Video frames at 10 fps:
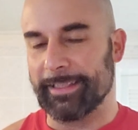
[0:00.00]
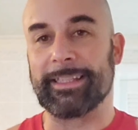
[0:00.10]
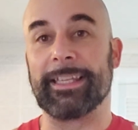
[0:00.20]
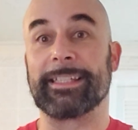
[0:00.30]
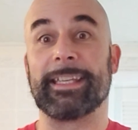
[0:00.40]

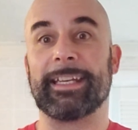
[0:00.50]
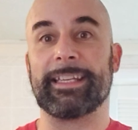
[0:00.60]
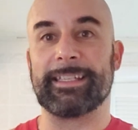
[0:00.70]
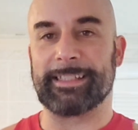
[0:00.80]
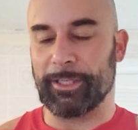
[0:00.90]
Let's get into
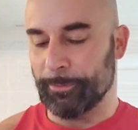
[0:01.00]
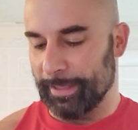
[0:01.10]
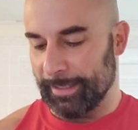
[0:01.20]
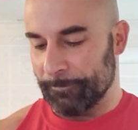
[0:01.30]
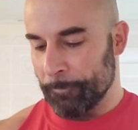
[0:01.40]
this
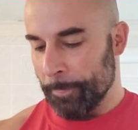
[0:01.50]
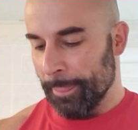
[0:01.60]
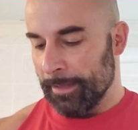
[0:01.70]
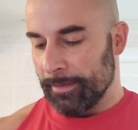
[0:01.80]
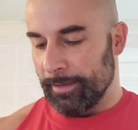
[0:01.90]
Q&A.
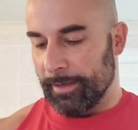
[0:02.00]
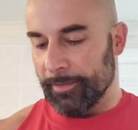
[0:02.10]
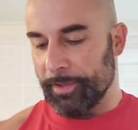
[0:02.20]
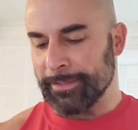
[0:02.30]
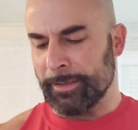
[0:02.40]
Thoughts